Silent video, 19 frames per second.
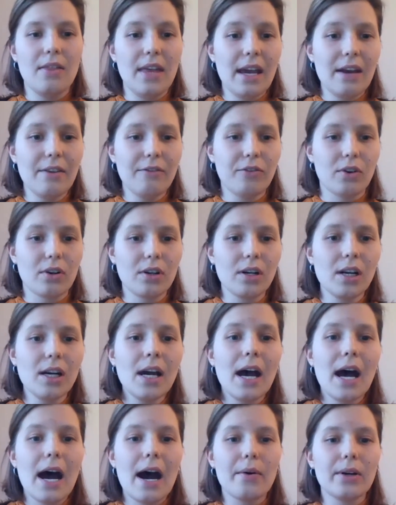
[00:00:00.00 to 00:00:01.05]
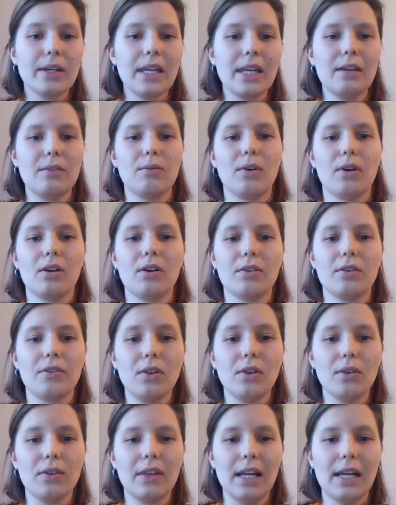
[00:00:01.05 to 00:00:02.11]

Therefore, our network of youth